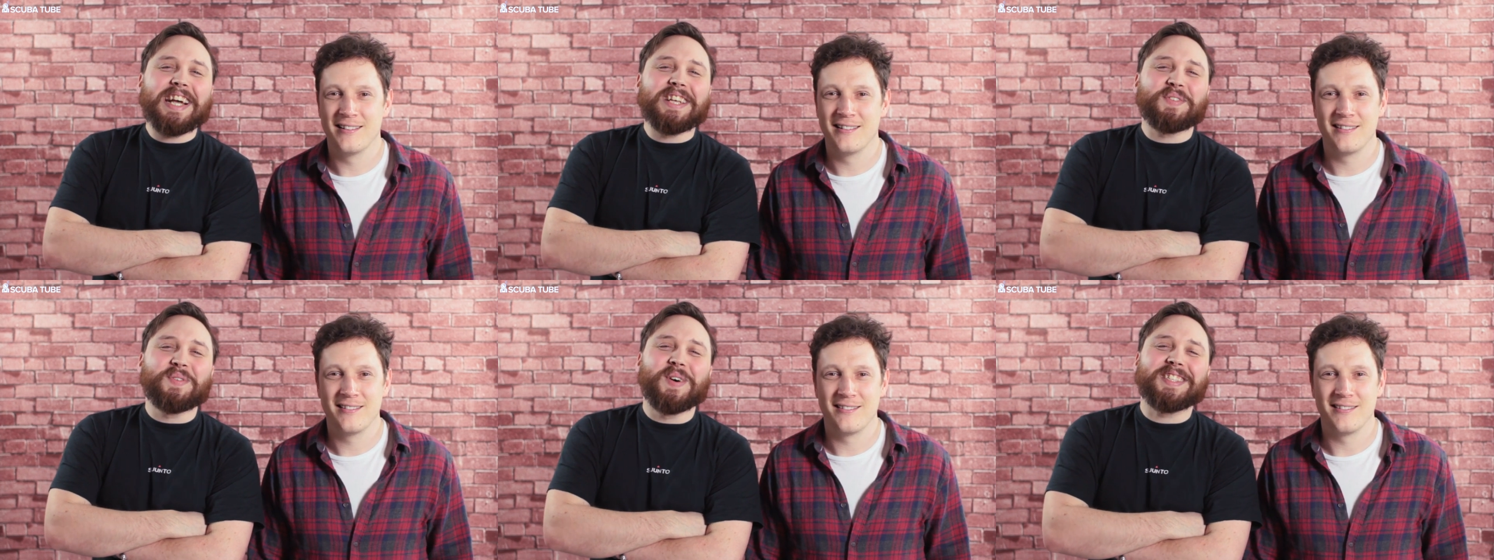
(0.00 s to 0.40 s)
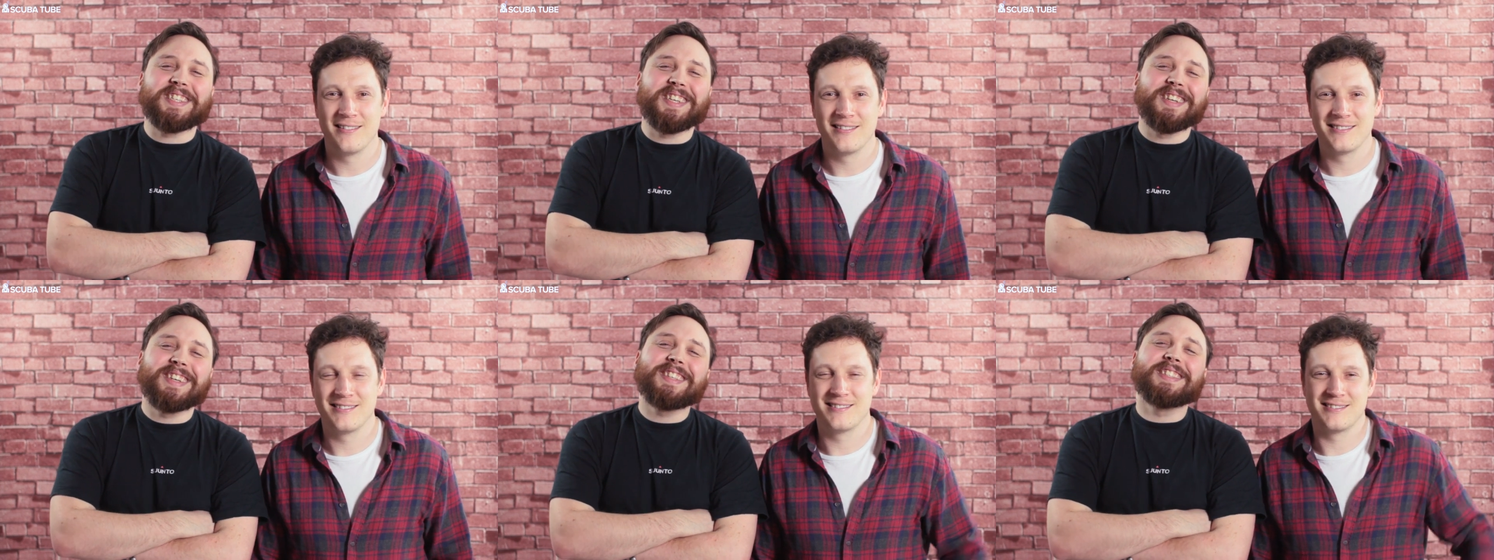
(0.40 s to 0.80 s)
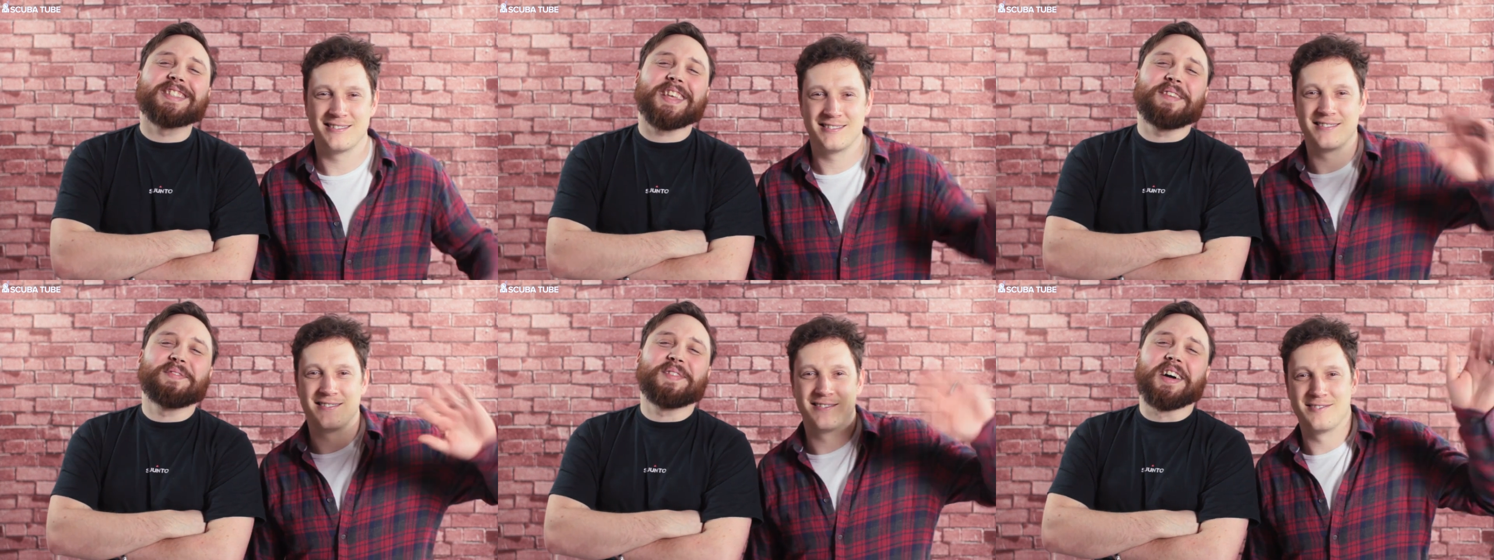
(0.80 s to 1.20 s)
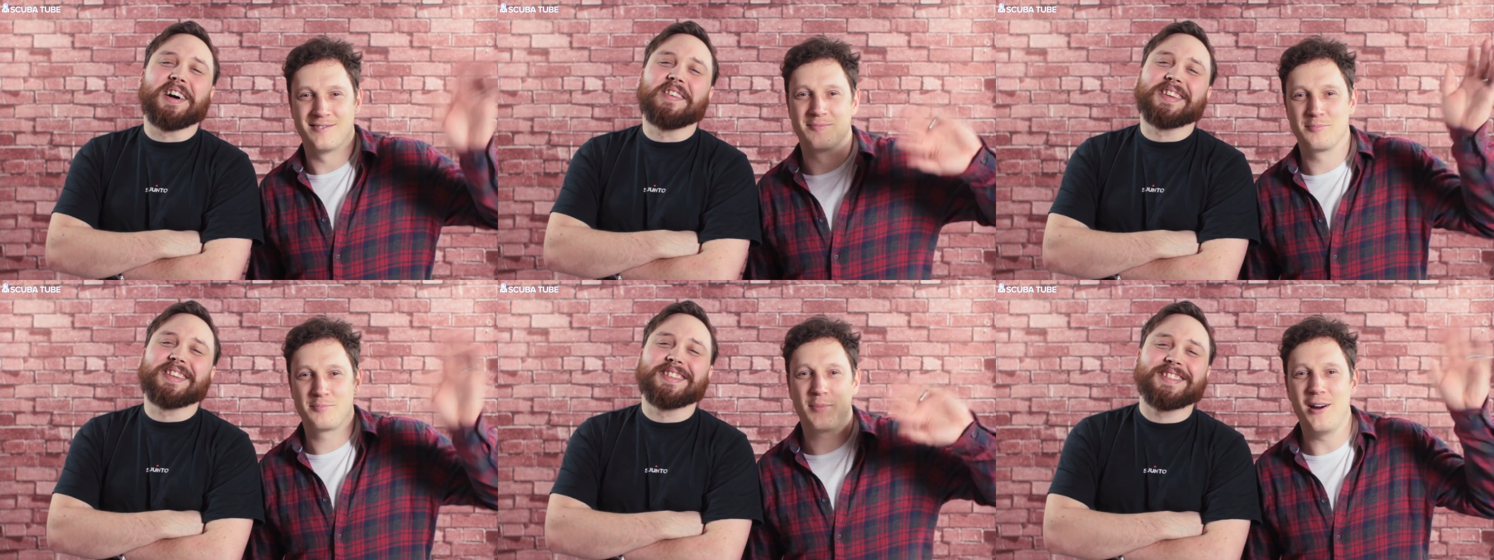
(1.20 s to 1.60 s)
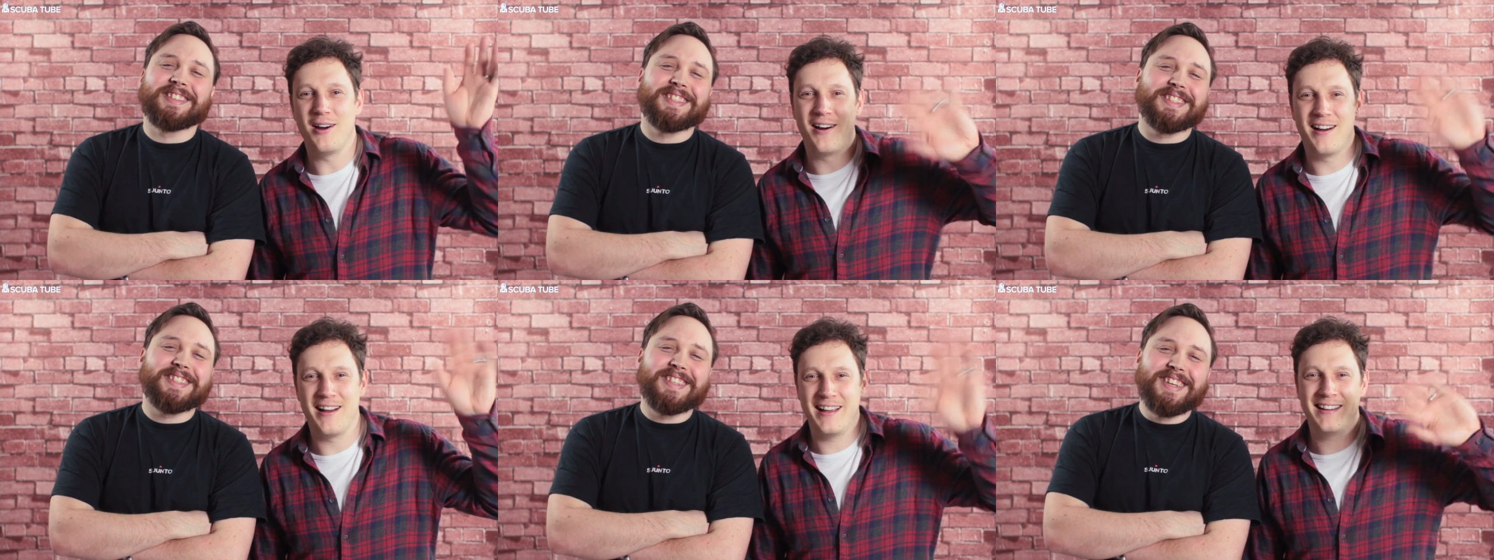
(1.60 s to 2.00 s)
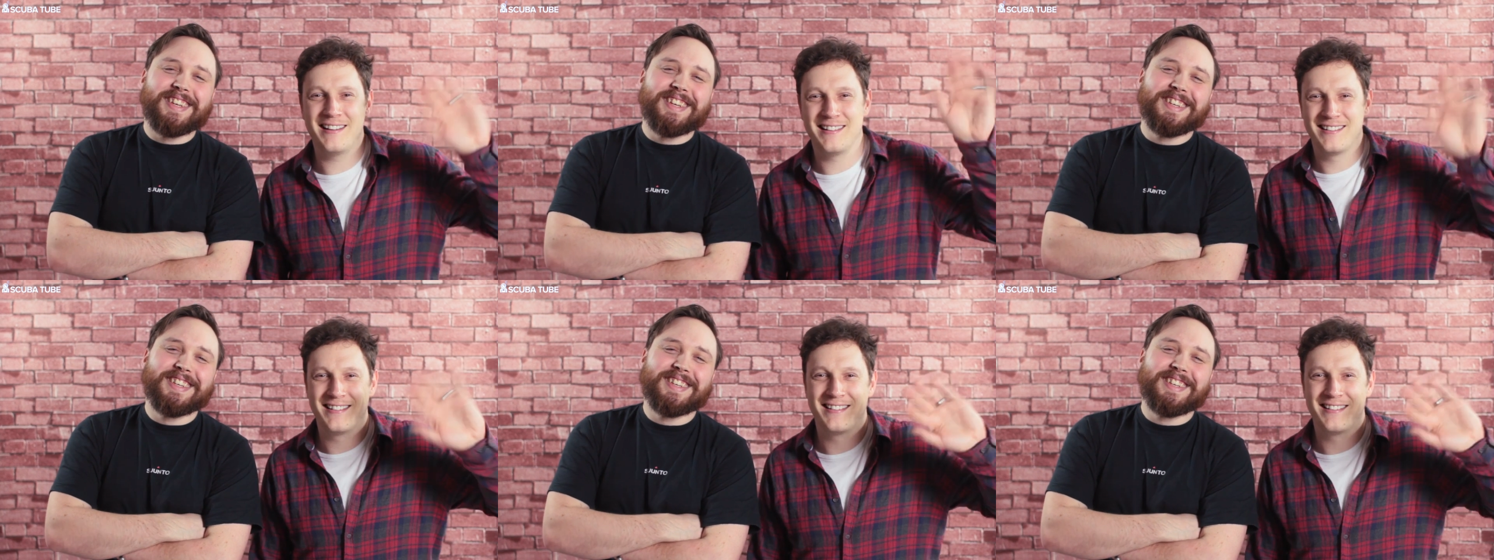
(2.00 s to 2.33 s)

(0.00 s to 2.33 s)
Speaker 1: thanks for watching. Safe diving. Bye.